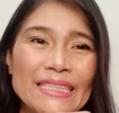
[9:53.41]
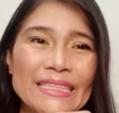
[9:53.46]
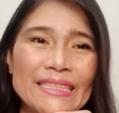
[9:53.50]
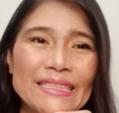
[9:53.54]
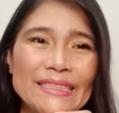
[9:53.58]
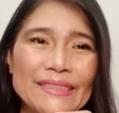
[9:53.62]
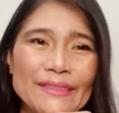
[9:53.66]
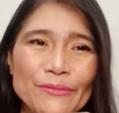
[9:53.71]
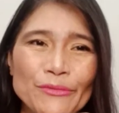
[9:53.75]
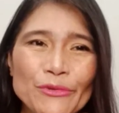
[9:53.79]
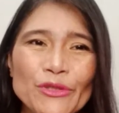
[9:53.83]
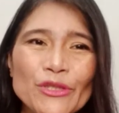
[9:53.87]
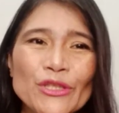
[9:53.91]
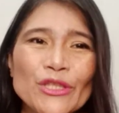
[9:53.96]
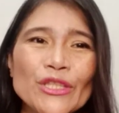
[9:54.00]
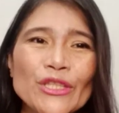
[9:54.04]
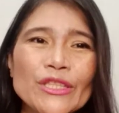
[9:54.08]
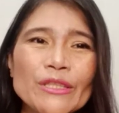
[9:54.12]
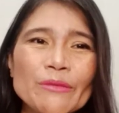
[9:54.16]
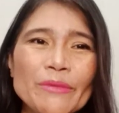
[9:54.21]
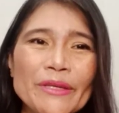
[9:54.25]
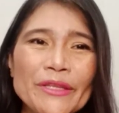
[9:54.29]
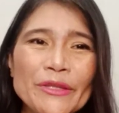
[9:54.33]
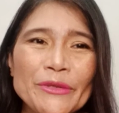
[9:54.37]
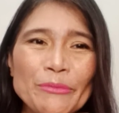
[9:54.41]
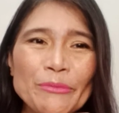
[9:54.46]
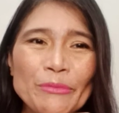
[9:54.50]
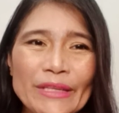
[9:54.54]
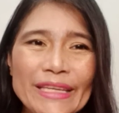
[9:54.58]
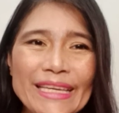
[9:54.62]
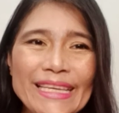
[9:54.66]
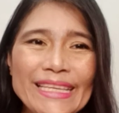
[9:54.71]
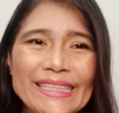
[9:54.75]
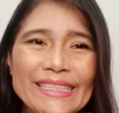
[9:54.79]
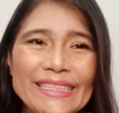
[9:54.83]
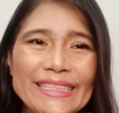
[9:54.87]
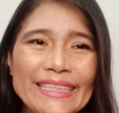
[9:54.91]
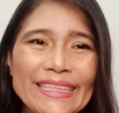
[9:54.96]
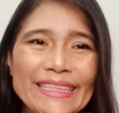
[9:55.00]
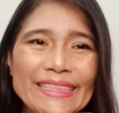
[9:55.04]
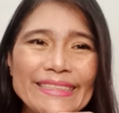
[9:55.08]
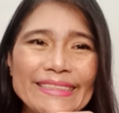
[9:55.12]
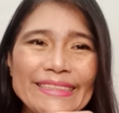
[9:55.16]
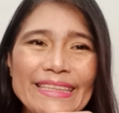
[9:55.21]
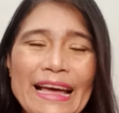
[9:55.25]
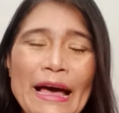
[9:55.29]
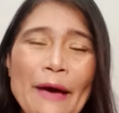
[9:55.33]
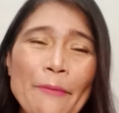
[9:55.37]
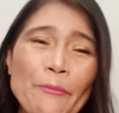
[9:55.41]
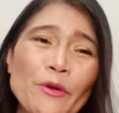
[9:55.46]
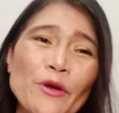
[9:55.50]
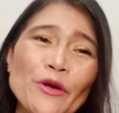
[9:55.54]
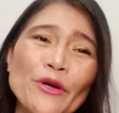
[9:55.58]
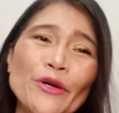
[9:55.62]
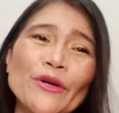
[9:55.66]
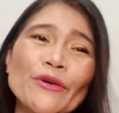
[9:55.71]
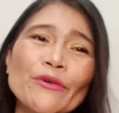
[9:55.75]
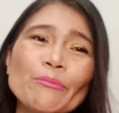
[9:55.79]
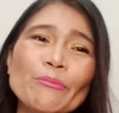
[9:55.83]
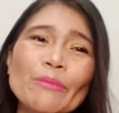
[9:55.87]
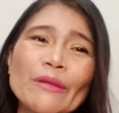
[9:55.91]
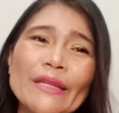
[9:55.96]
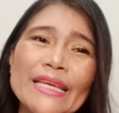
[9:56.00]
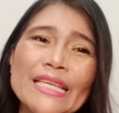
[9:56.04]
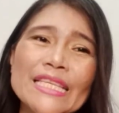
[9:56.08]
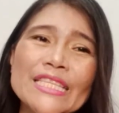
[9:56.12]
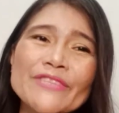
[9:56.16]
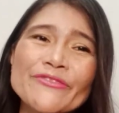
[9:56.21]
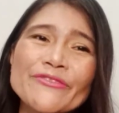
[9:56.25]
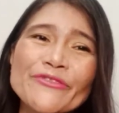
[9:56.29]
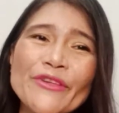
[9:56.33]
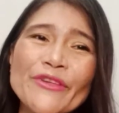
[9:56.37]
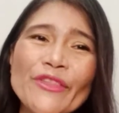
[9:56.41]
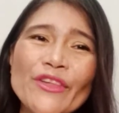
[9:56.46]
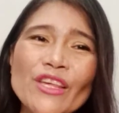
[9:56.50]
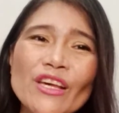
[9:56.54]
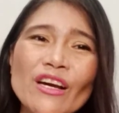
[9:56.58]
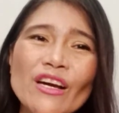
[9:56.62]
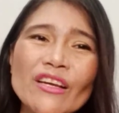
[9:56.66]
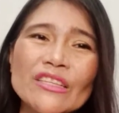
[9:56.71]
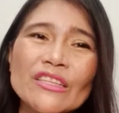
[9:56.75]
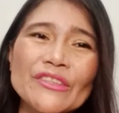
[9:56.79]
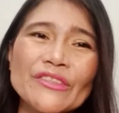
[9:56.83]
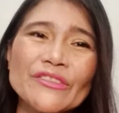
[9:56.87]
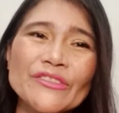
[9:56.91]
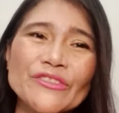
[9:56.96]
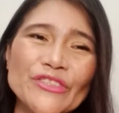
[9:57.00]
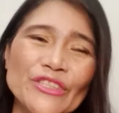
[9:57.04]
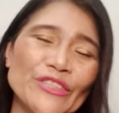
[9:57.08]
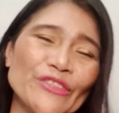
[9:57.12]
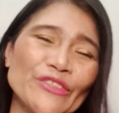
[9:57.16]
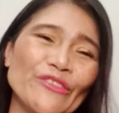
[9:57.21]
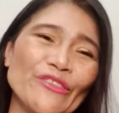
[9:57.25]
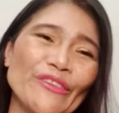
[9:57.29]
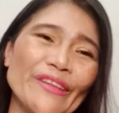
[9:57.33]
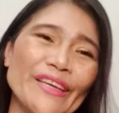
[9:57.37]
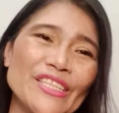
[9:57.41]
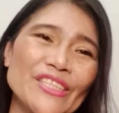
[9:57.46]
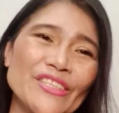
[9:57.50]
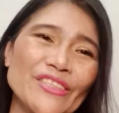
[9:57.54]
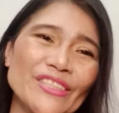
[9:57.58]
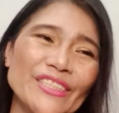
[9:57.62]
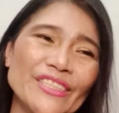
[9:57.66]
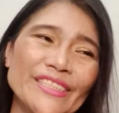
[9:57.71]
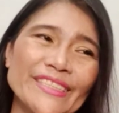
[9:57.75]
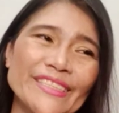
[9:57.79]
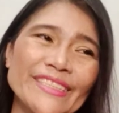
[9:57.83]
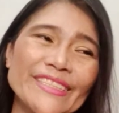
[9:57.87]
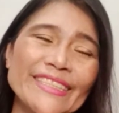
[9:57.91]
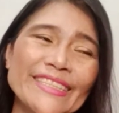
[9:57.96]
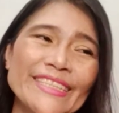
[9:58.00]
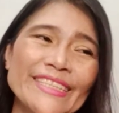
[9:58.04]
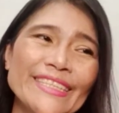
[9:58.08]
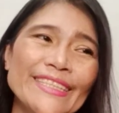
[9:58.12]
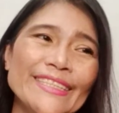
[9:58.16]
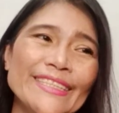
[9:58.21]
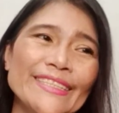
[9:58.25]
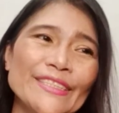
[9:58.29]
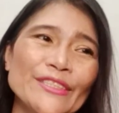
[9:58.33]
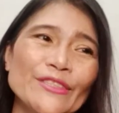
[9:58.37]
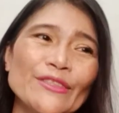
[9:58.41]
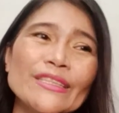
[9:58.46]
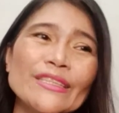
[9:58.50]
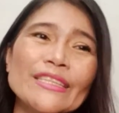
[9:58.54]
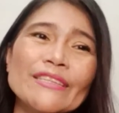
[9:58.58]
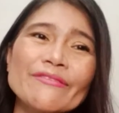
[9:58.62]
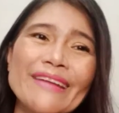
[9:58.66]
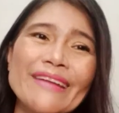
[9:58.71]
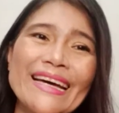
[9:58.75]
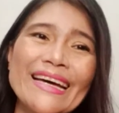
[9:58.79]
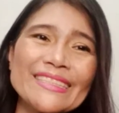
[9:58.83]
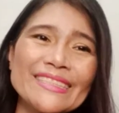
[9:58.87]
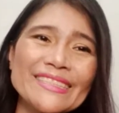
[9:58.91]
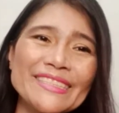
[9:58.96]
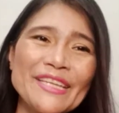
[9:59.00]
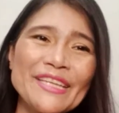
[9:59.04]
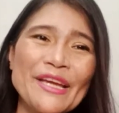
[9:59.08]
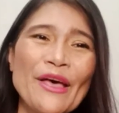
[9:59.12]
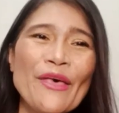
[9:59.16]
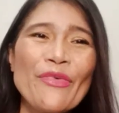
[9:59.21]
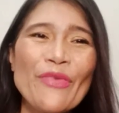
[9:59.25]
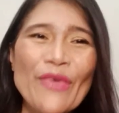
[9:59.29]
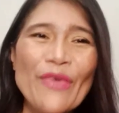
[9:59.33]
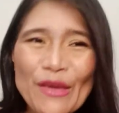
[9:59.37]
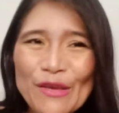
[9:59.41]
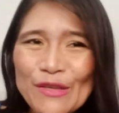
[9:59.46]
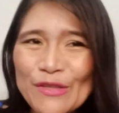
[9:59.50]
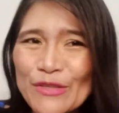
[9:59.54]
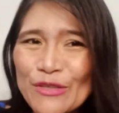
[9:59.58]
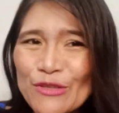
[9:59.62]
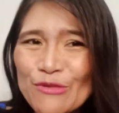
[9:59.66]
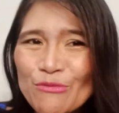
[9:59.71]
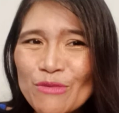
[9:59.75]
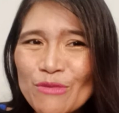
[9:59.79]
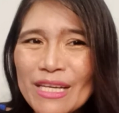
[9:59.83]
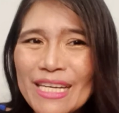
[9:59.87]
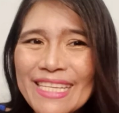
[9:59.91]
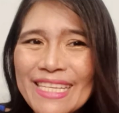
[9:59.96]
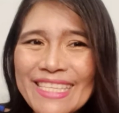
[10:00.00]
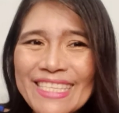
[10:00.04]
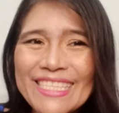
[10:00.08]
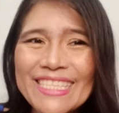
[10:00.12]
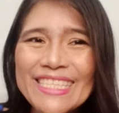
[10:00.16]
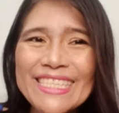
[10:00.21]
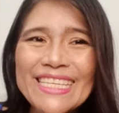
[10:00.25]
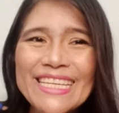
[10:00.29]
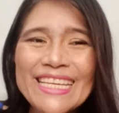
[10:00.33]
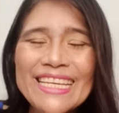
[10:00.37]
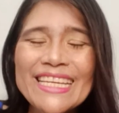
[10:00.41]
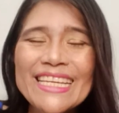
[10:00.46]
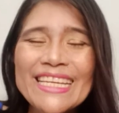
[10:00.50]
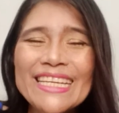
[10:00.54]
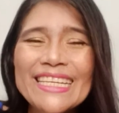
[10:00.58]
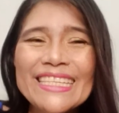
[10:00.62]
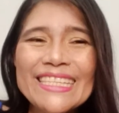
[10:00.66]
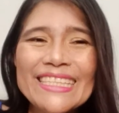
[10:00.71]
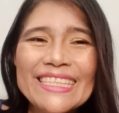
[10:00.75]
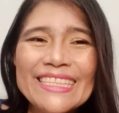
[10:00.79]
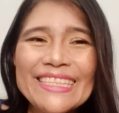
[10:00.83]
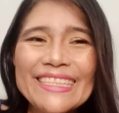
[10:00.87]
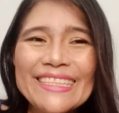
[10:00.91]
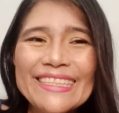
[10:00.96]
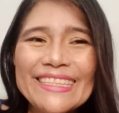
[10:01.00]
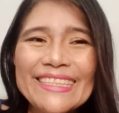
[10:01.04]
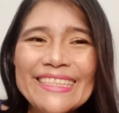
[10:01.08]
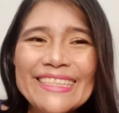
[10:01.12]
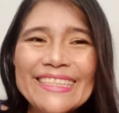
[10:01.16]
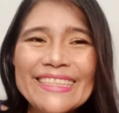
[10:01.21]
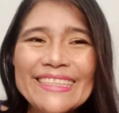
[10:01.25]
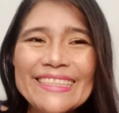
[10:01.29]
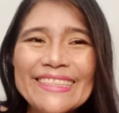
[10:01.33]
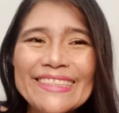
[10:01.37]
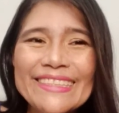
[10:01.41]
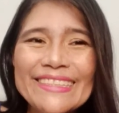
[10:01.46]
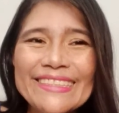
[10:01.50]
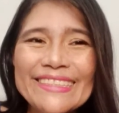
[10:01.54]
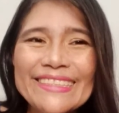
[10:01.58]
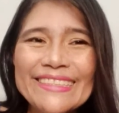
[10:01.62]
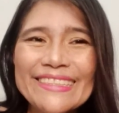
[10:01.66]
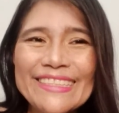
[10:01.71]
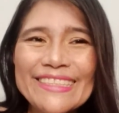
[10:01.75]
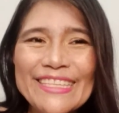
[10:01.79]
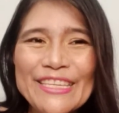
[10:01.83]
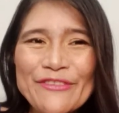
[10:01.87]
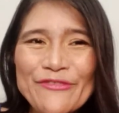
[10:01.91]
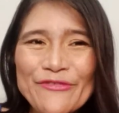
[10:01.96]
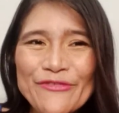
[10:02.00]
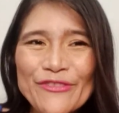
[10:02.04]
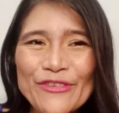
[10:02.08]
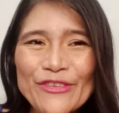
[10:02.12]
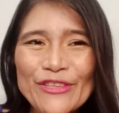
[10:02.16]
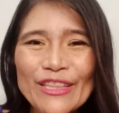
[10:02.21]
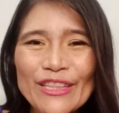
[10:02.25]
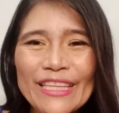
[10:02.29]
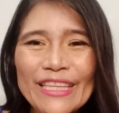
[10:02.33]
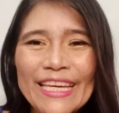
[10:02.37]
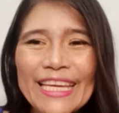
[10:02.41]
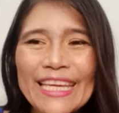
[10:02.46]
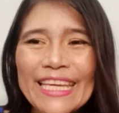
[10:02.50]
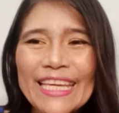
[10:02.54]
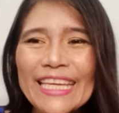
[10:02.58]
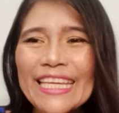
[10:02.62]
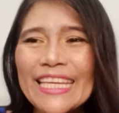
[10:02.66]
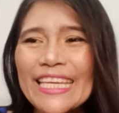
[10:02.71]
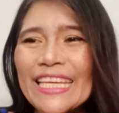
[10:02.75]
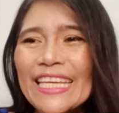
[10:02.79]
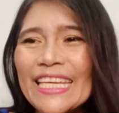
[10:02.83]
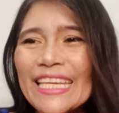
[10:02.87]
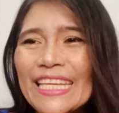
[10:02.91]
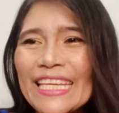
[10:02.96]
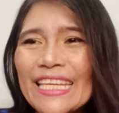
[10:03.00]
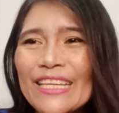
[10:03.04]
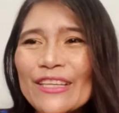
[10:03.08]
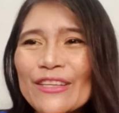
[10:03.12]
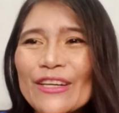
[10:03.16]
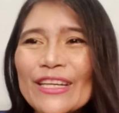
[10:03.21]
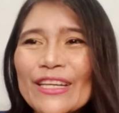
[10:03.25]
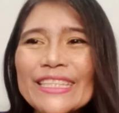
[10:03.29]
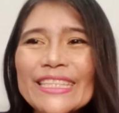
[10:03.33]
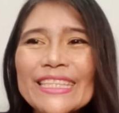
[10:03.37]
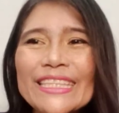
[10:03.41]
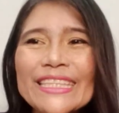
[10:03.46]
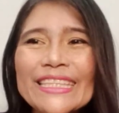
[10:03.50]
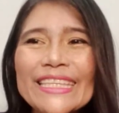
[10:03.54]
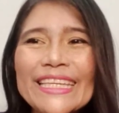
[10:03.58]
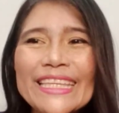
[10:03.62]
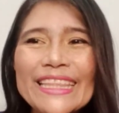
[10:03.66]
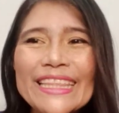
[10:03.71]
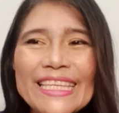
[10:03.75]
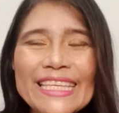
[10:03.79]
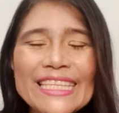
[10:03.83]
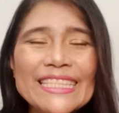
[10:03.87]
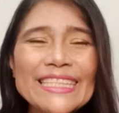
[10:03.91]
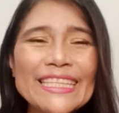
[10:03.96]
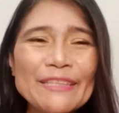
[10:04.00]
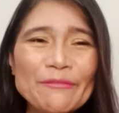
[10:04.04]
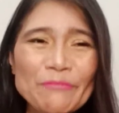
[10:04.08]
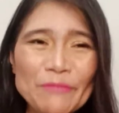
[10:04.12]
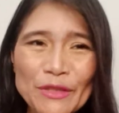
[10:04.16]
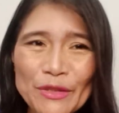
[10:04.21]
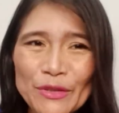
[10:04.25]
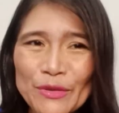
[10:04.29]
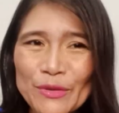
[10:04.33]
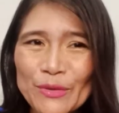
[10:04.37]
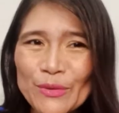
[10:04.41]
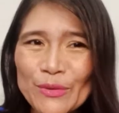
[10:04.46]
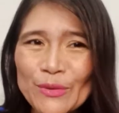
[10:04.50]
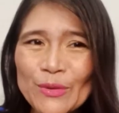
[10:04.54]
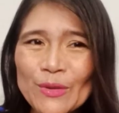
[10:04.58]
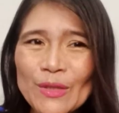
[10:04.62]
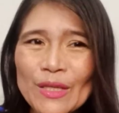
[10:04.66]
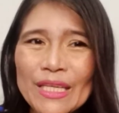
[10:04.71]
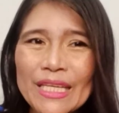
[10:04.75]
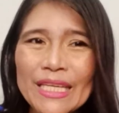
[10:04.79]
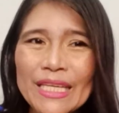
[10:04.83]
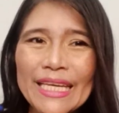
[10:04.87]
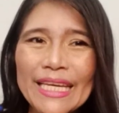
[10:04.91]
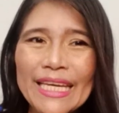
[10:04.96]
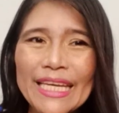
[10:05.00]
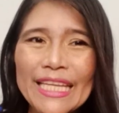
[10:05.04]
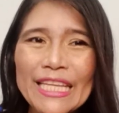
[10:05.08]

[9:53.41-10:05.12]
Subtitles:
the world a better place and a happier place for the younger generation to live at. Thank you so much. If you'd like content like this, let me know. And